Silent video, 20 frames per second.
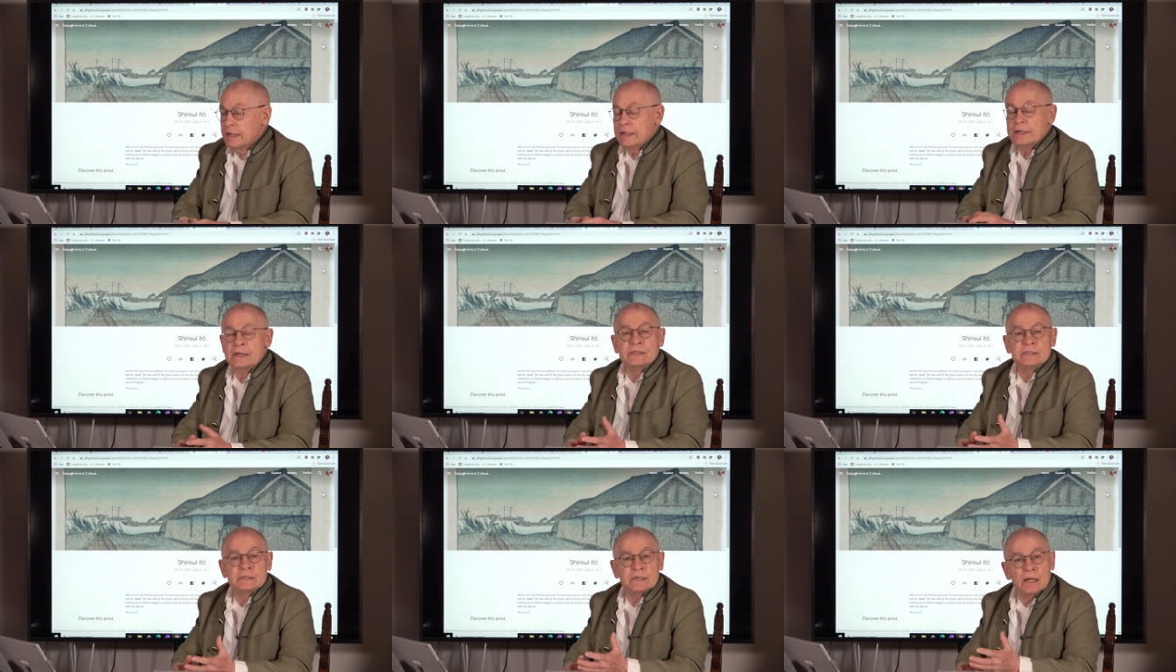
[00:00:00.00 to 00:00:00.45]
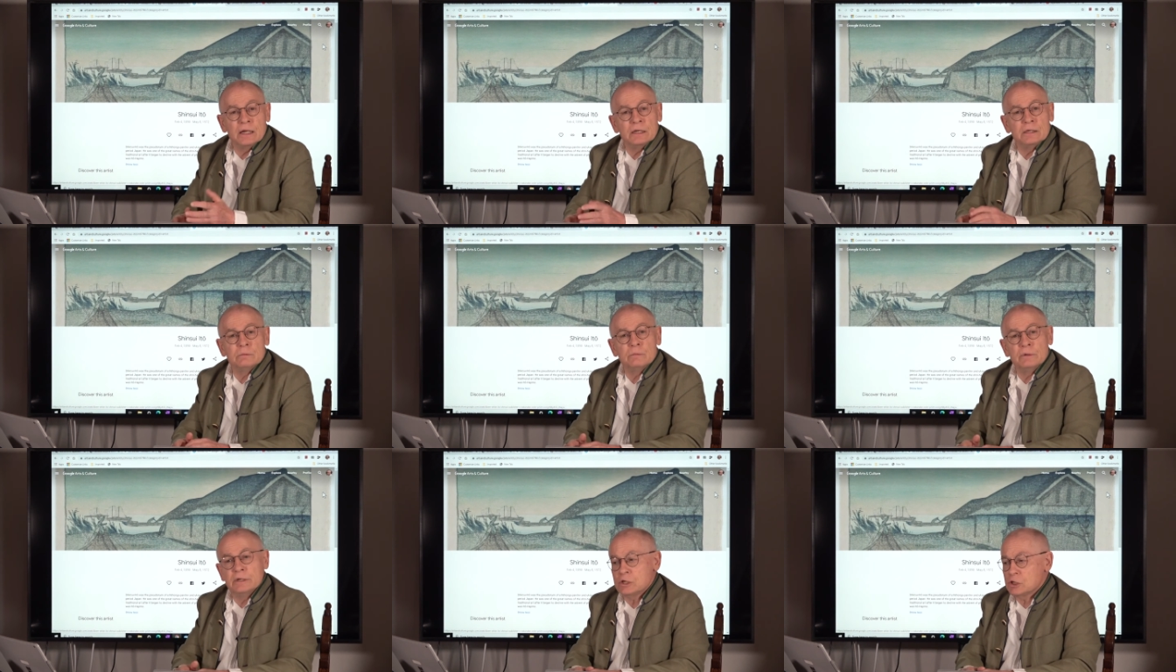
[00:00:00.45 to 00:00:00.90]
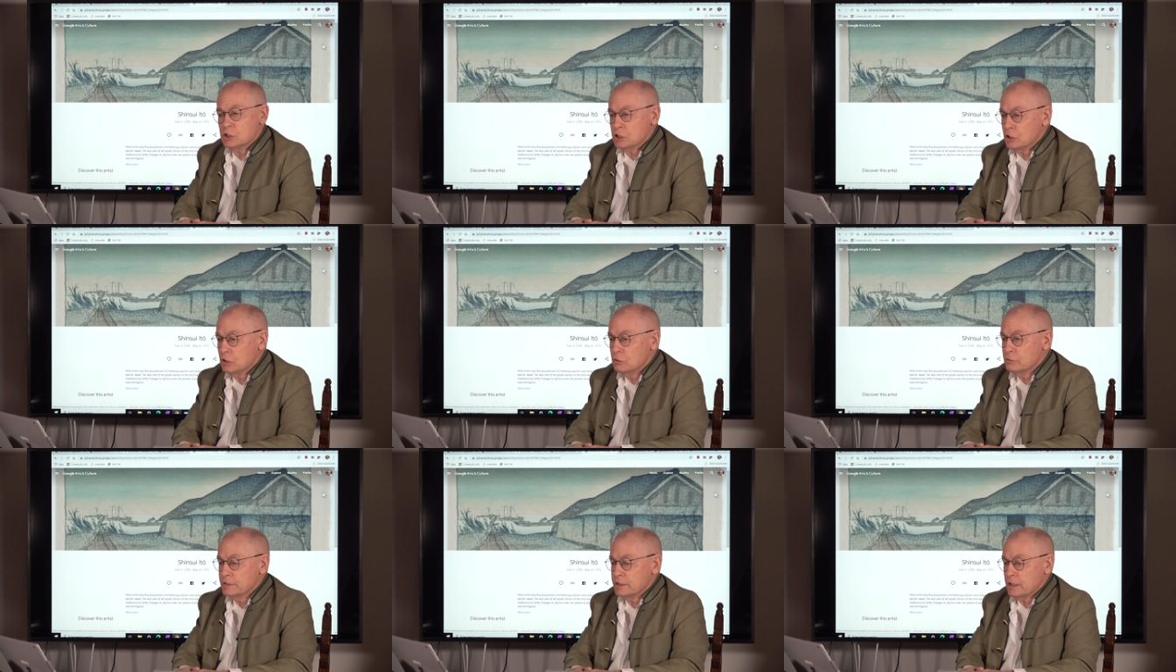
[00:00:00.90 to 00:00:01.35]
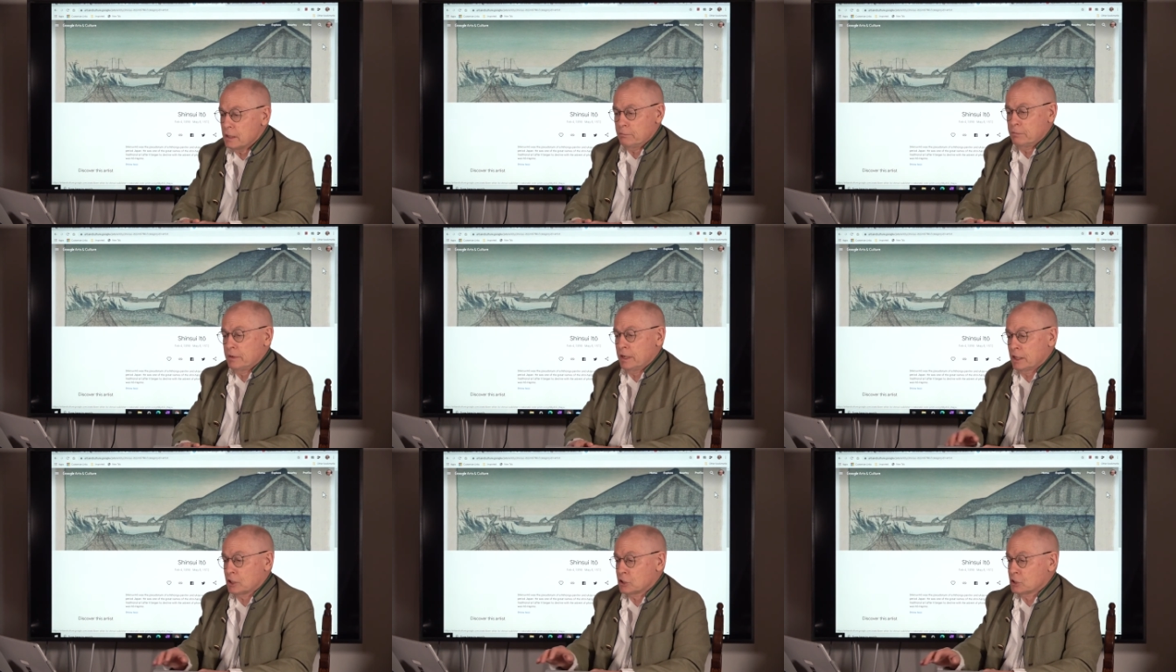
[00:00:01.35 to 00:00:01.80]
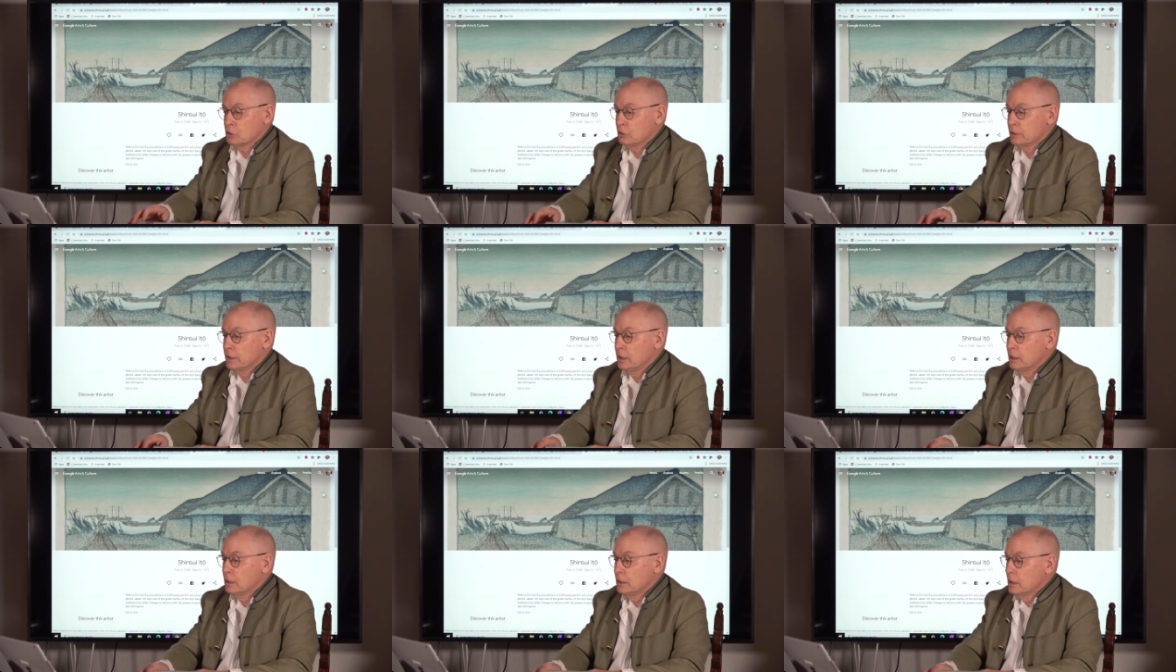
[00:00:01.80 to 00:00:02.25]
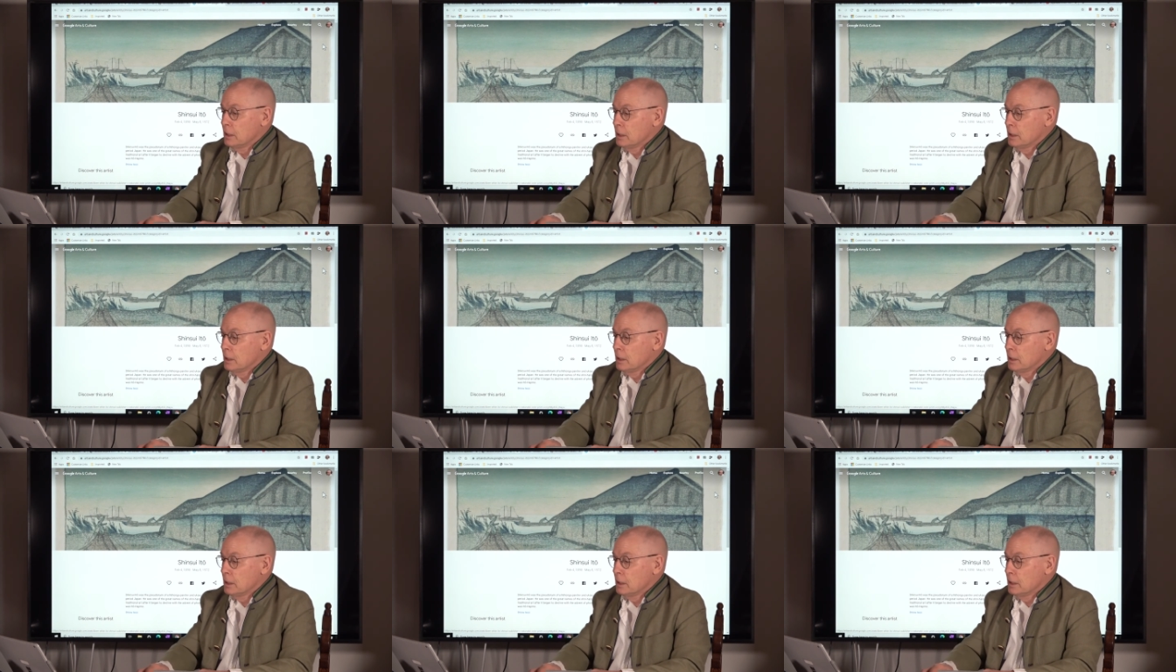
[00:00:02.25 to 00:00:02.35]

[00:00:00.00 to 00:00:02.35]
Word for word: it seldomly shows up actually.